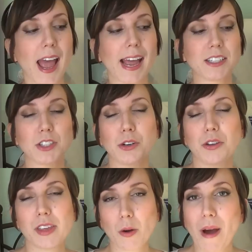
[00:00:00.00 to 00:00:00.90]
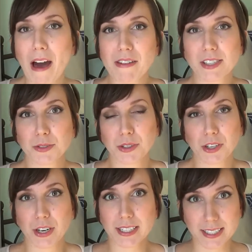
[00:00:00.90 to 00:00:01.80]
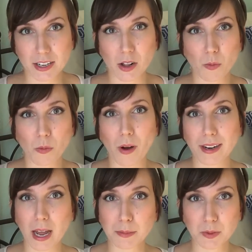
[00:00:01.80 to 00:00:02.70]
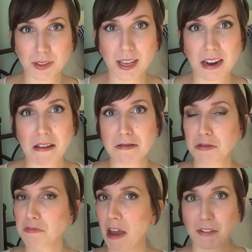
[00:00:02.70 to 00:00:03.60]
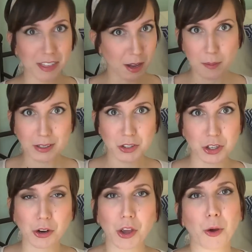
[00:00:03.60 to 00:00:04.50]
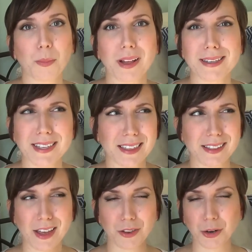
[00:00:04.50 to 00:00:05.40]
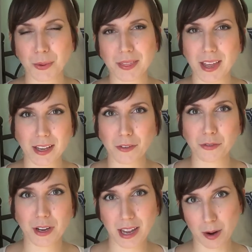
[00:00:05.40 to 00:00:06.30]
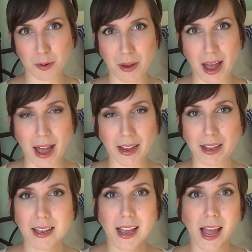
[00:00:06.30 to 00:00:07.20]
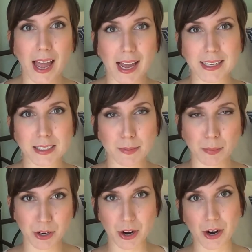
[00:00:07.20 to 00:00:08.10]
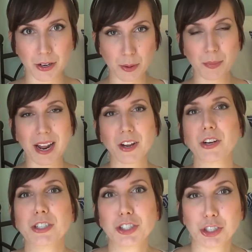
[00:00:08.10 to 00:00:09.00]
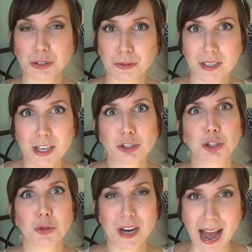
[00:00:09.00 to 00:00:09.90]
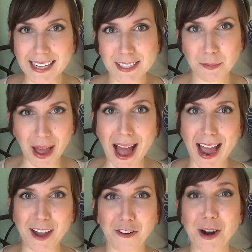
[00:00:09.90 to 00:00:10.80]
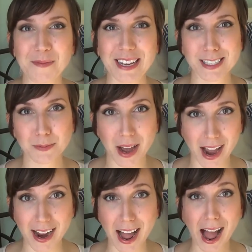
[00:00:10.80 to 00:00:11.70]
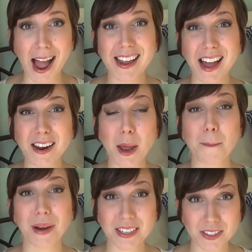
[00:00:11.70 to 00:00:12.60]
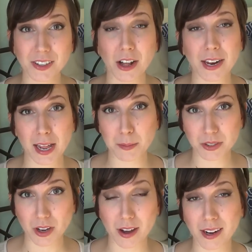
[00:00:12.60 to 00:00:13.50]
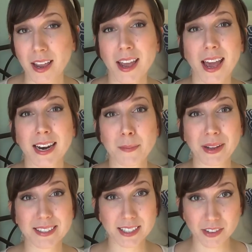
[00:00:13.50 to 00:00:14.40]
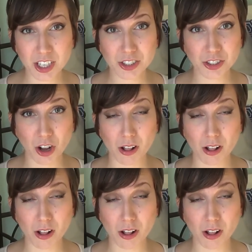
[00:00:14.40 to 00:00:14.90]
And so you think, wow, that's a really great deal. And what comes with it is everything I'm about to show you, plus I think they threw in like a free camera bag and a memory card. But I urge you, do not buy from Best Buy. I got a bundle on Amazon and I paid $700